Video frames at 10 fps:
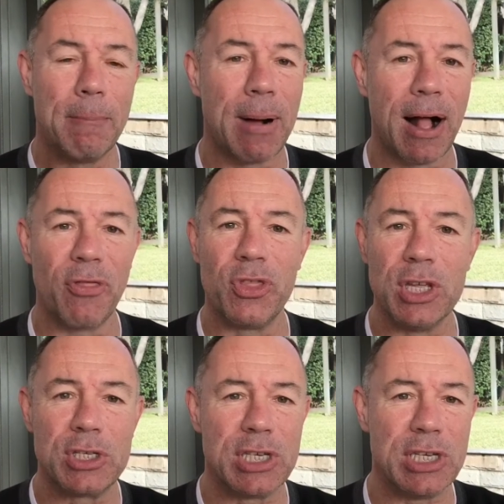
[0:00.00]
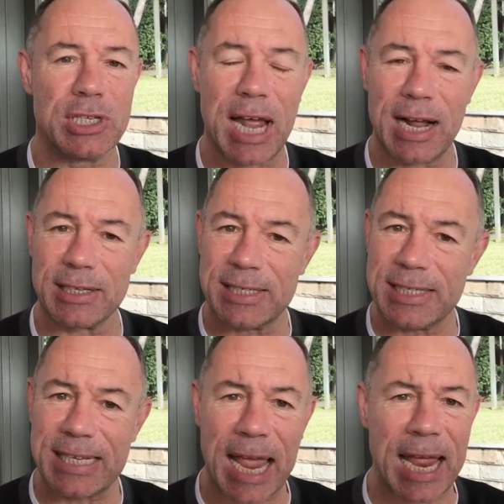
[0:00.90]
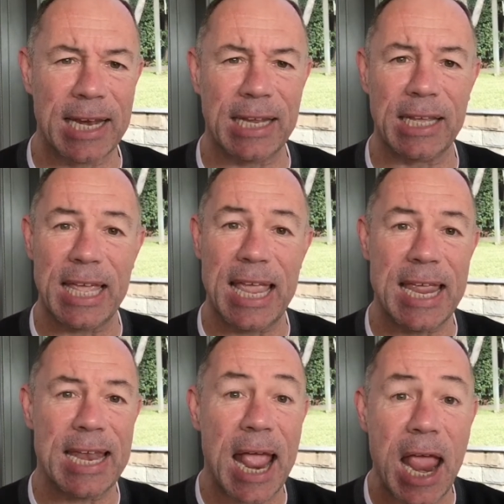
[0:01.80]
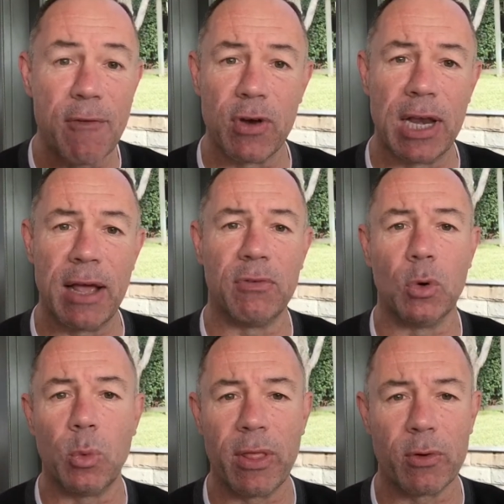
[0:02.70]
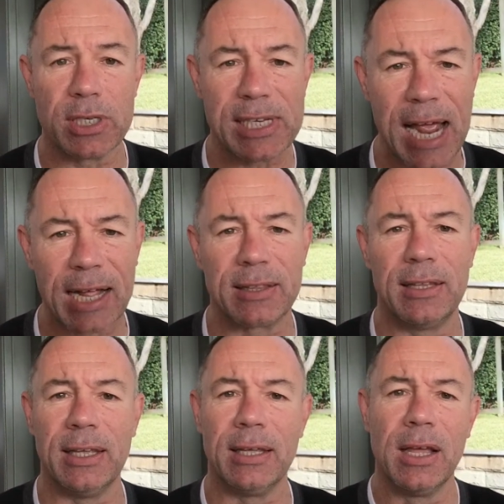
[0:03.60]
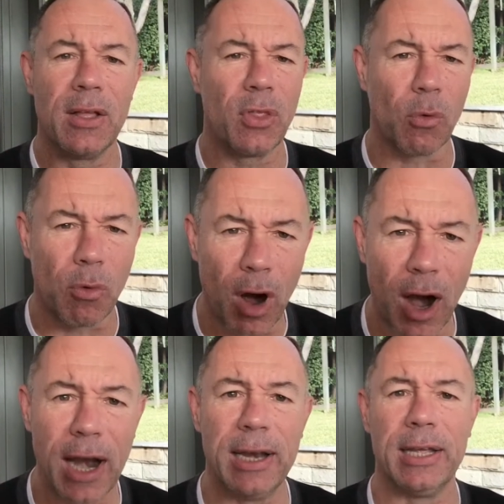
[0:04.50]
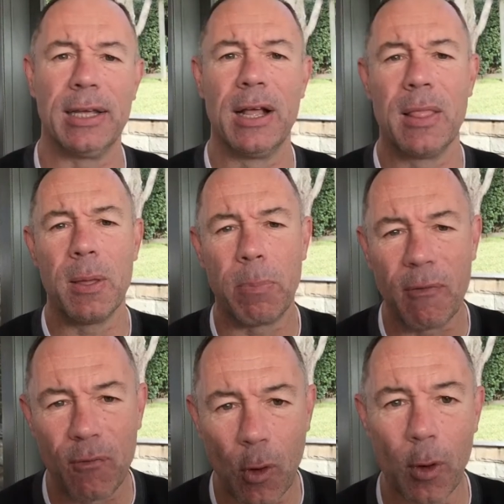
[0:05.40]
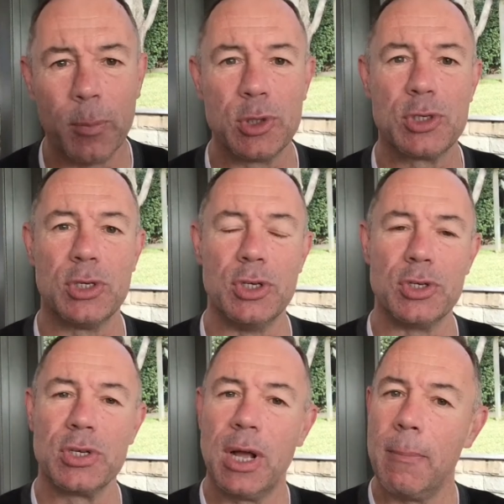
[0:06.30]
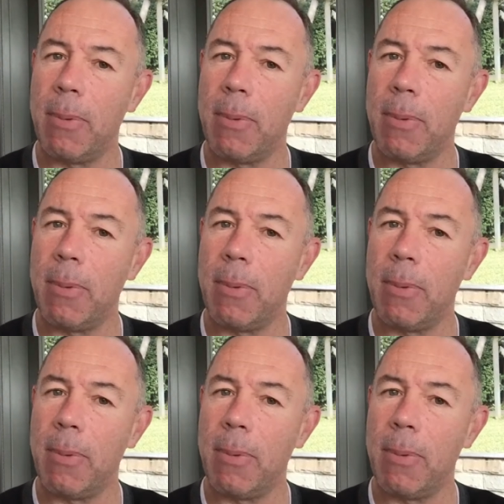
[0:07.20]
But this is outstanding at every level, whether it's acting, the writing, the performances.